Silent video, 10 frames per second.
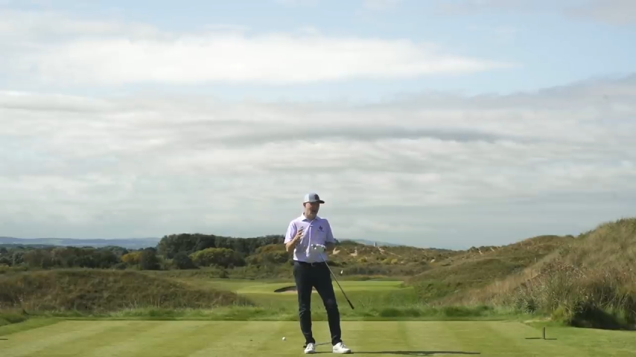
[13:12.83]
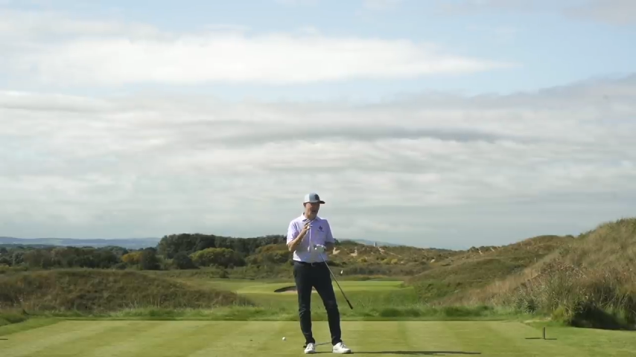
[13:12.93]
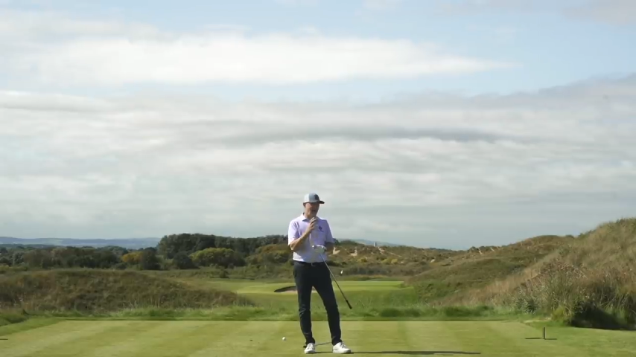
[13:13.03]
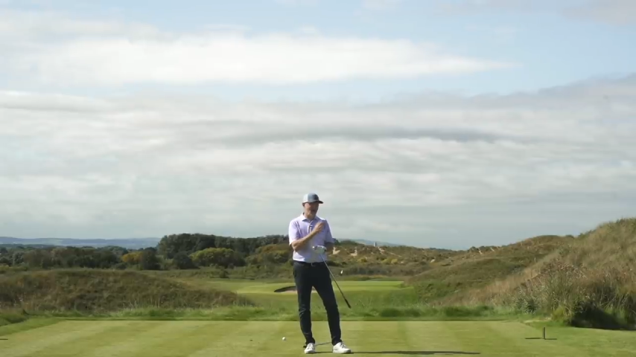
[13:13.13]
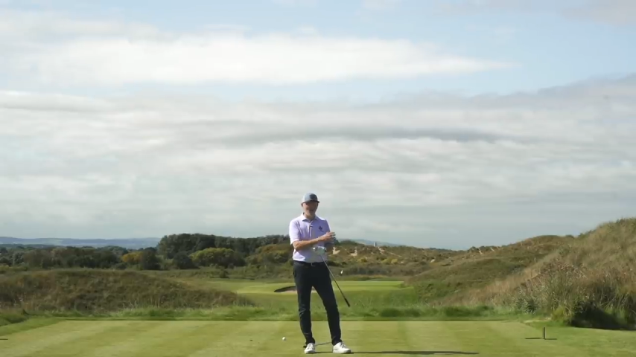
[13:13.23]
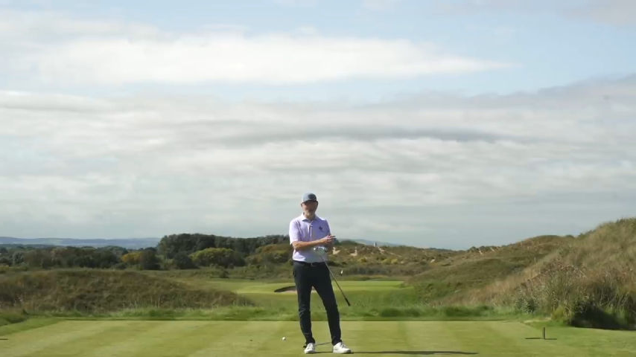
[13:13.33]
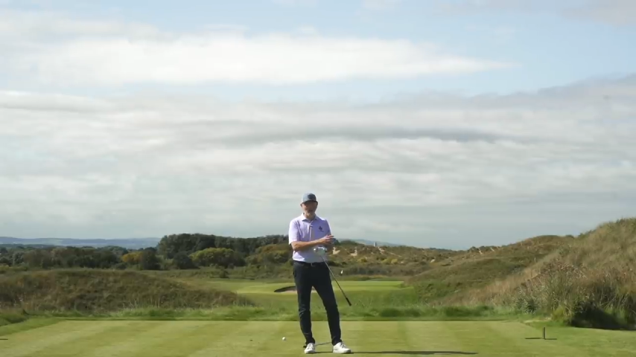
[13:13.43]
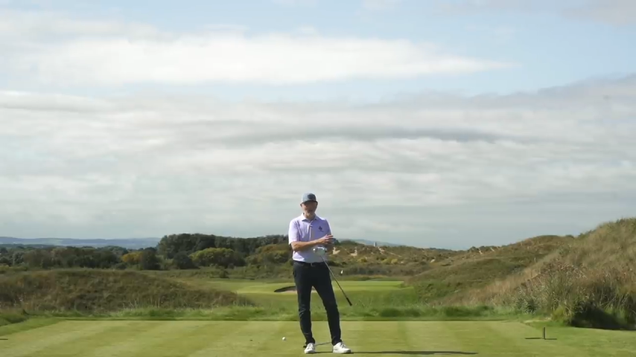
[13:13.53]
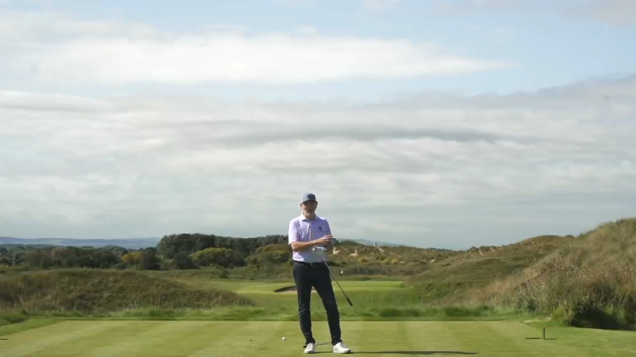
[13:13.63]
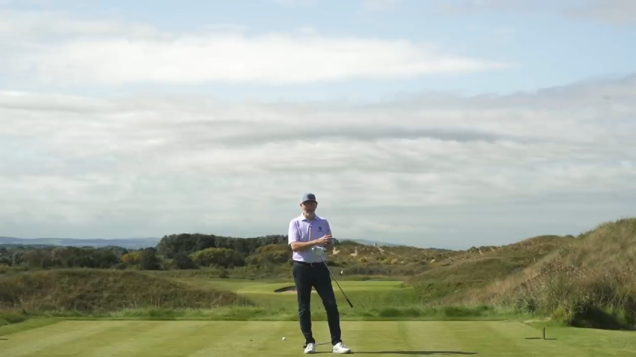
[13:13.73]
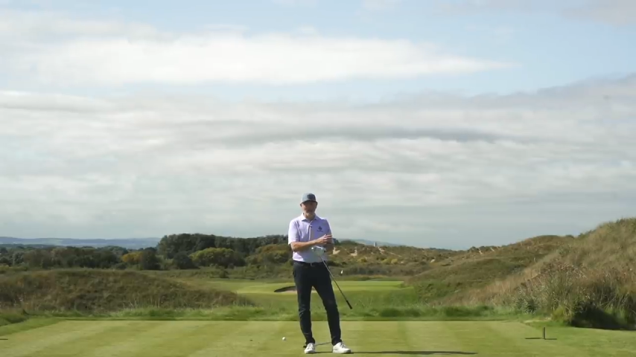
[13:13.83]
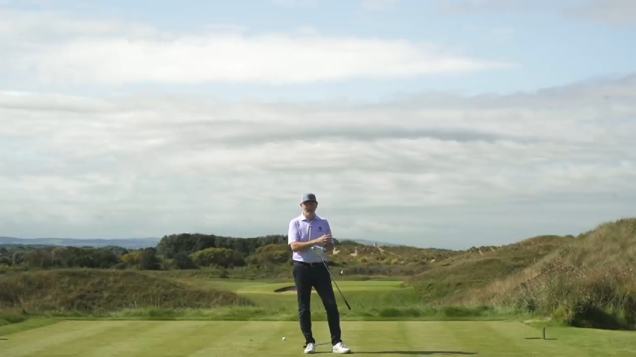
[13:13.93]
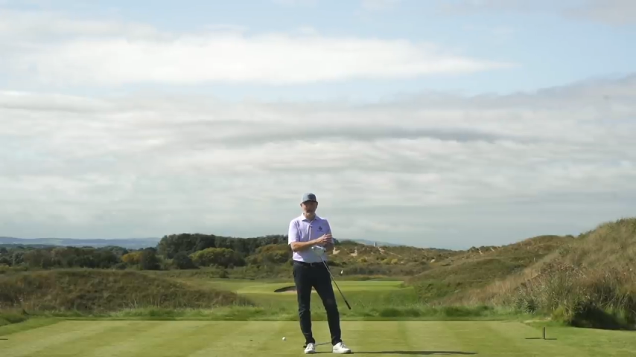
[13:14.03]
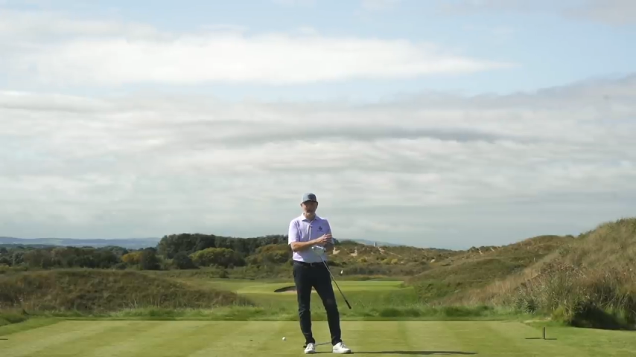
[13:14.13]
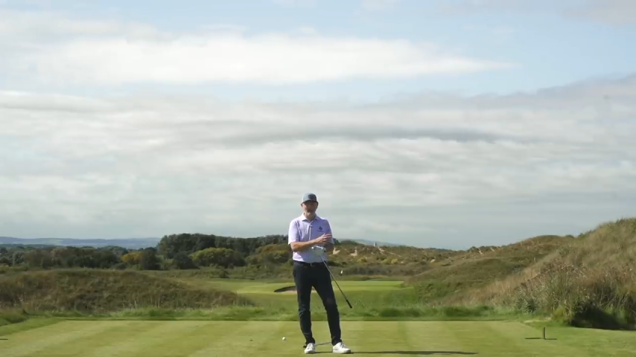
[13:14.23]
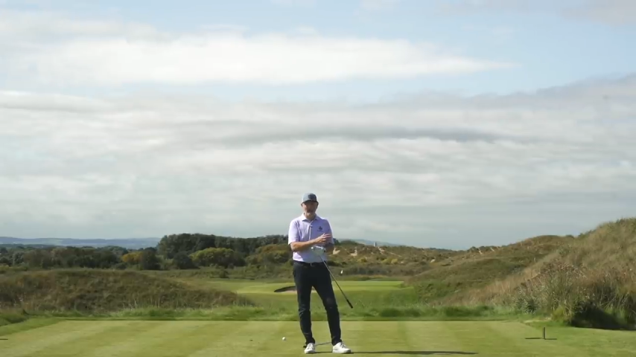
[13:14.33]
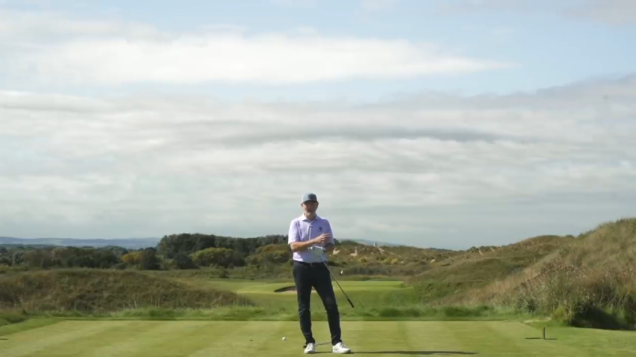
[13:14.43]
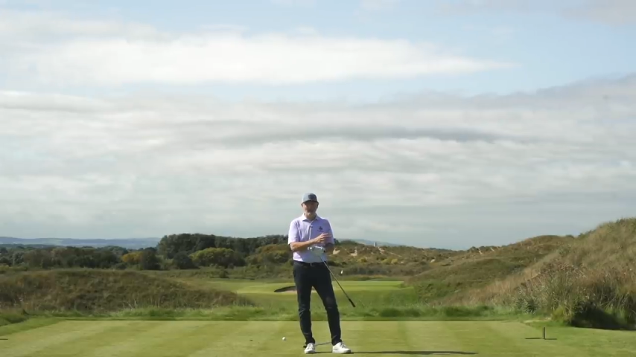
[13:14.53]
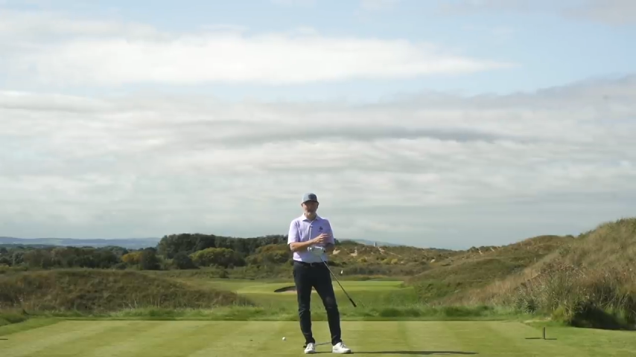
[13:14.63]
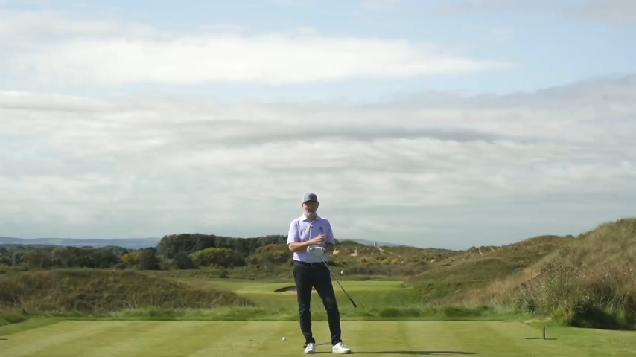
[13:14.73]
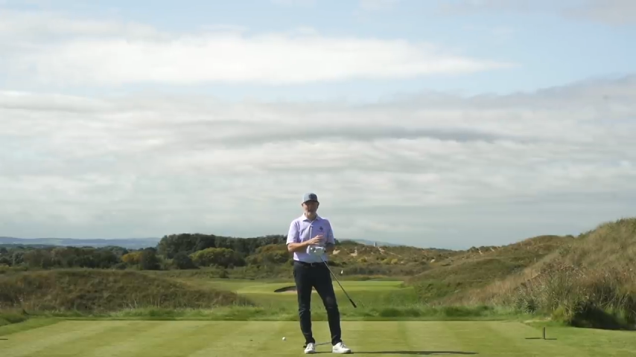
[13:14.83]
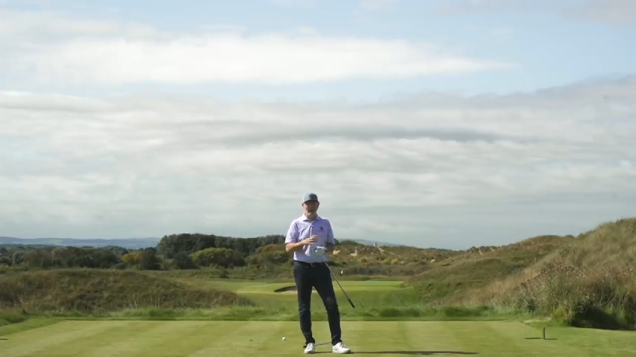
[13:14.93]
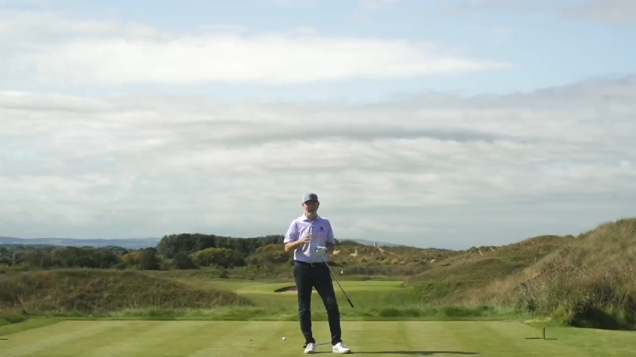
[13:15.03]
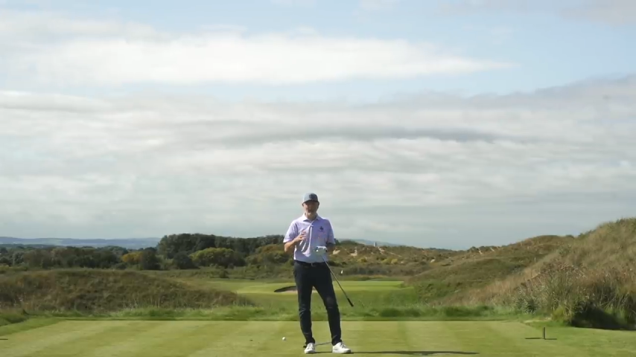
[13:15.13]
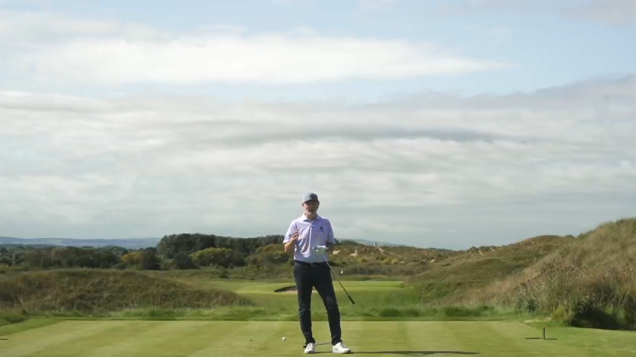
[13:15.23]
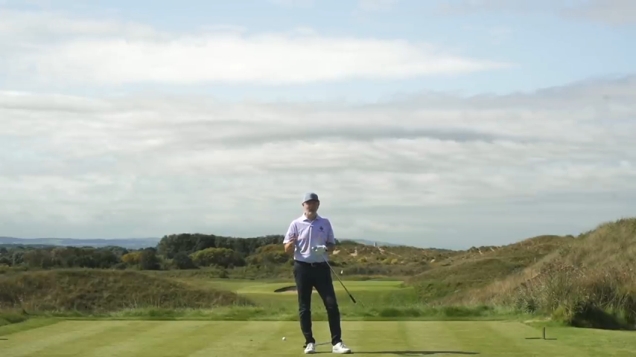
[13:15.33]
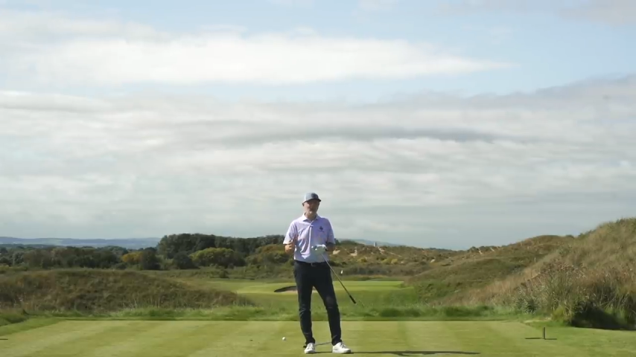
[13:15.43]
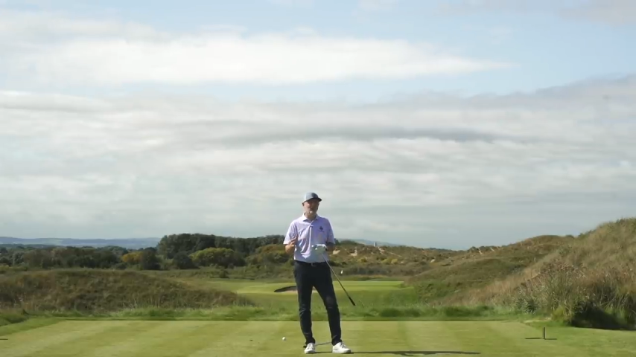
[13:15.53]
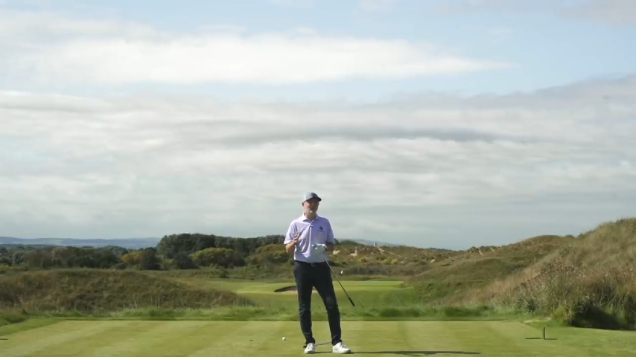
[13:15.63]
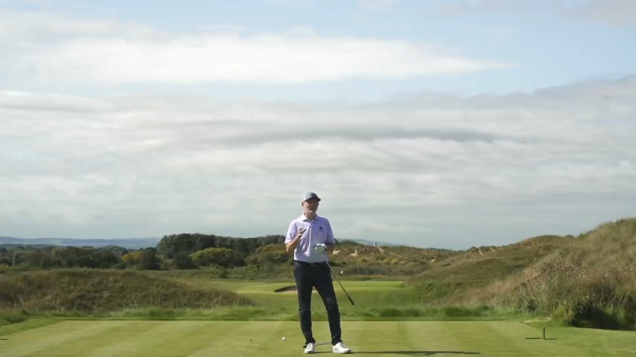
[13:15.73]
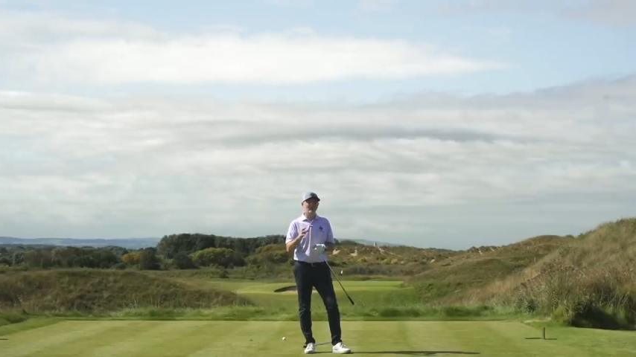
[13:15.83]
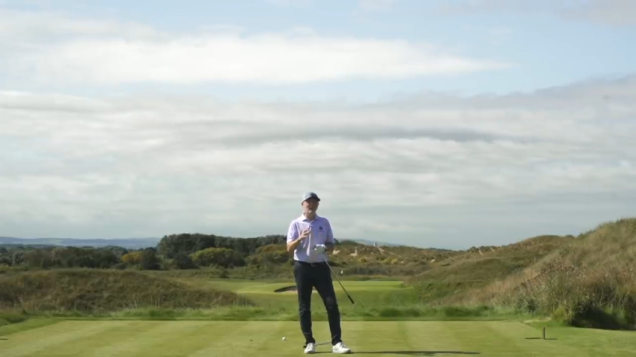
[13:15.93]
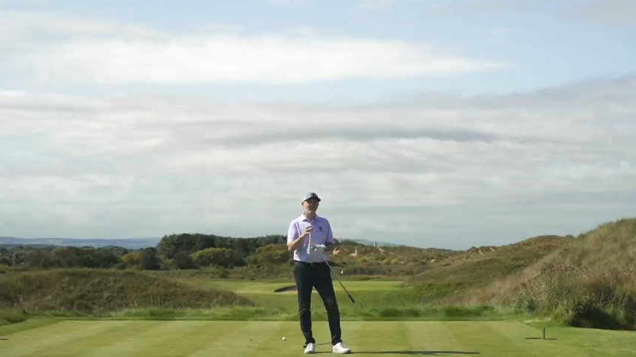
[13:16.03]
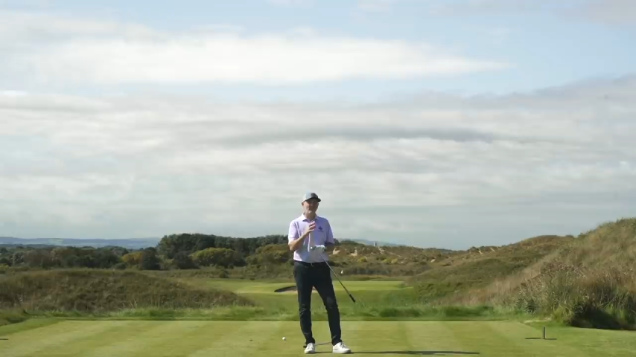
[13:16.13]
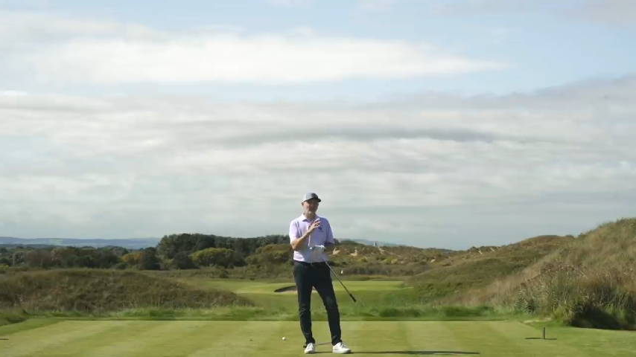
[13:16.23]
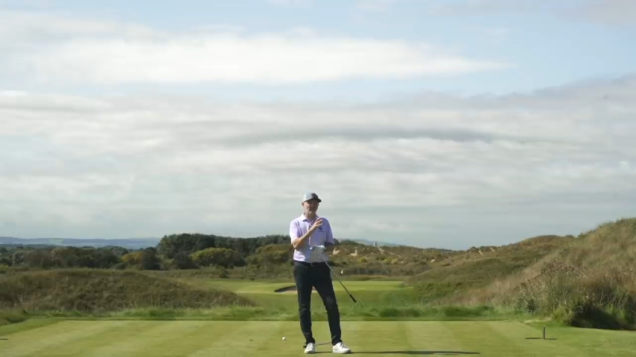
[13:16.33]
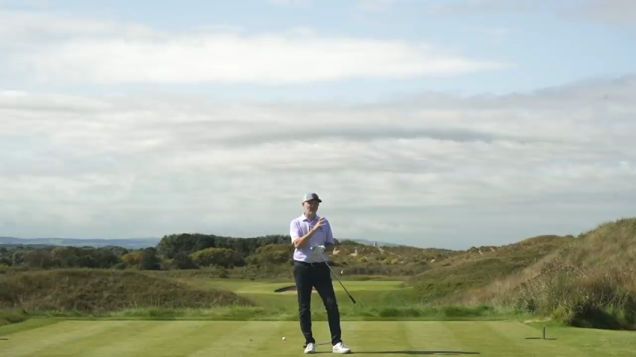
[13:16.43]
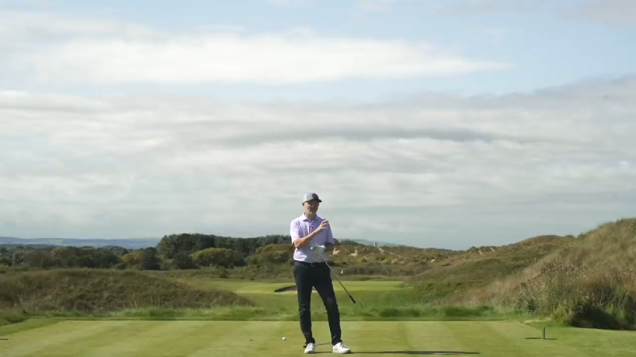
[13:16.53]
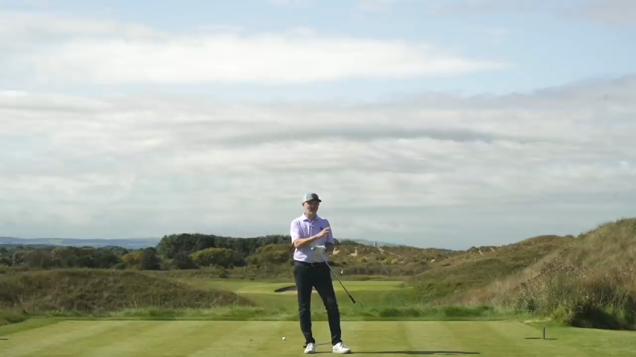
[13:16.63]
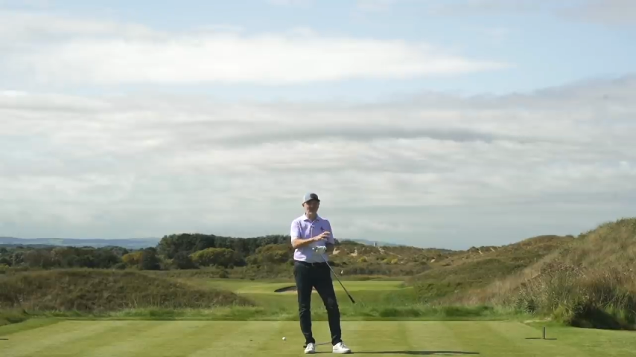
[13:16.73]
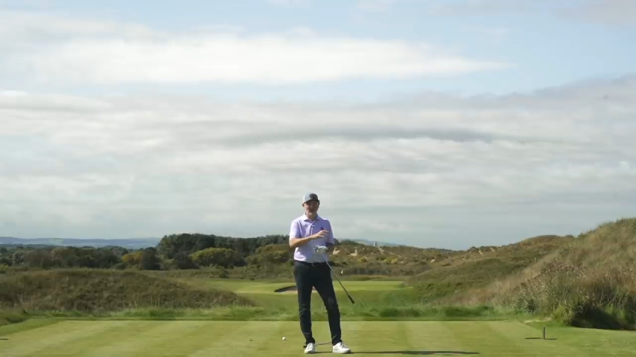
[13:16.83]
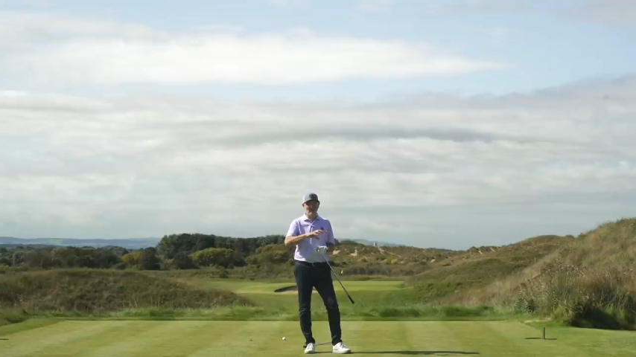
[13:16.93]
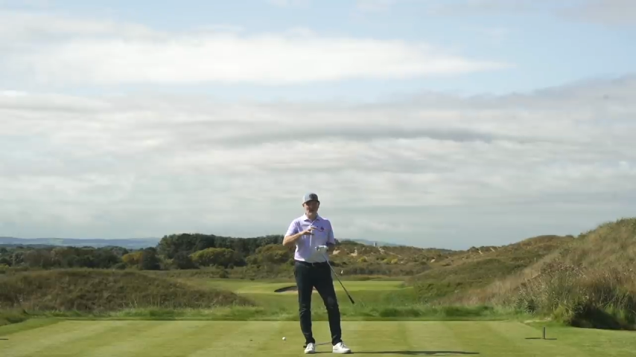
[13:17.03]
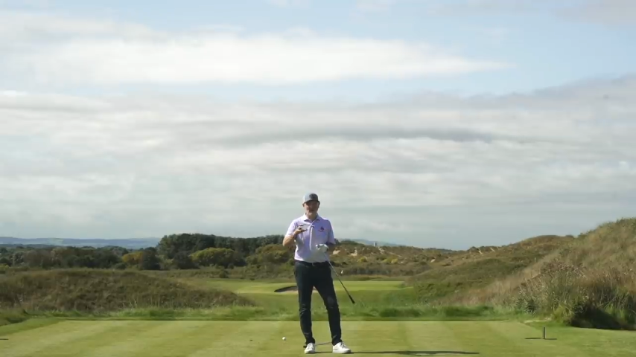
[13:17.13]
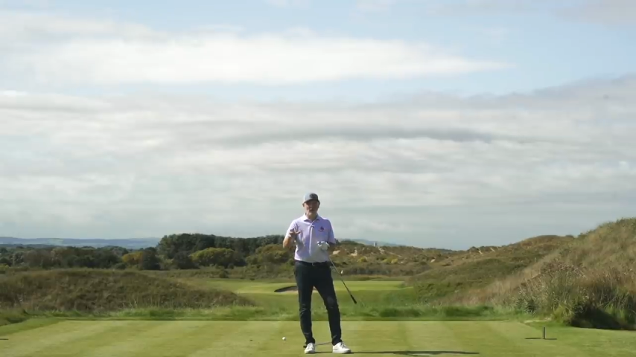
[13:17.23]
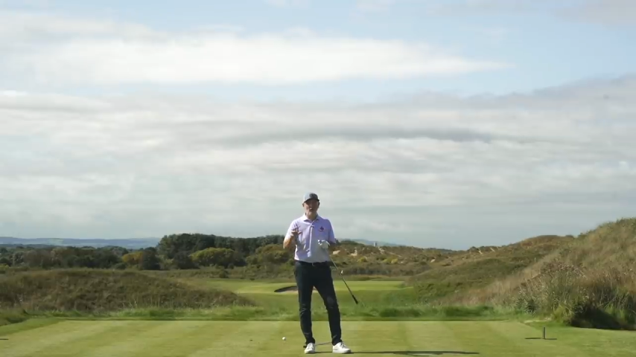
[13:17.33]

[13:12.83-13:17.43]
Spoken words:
(no speaker visible)